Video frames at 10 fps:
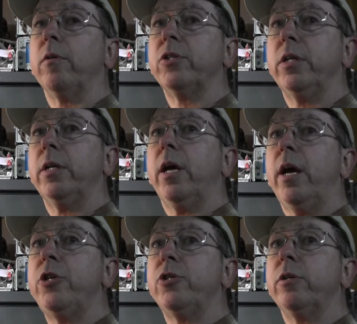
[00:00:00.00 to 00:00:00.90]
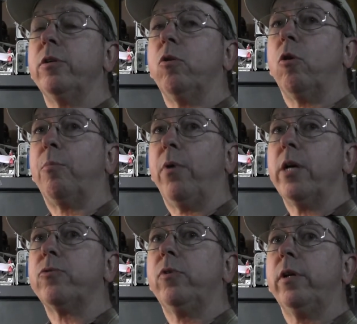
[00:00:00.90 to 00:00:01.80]
syndication or
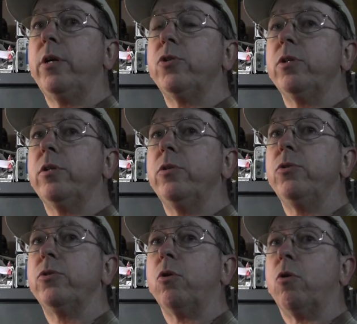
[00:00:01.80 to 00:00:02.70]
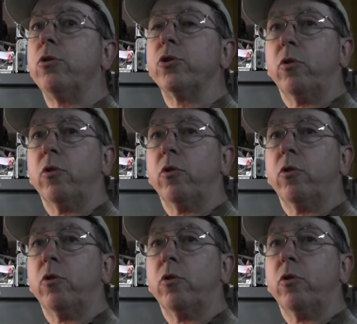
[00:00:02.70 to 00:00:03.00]
press releases or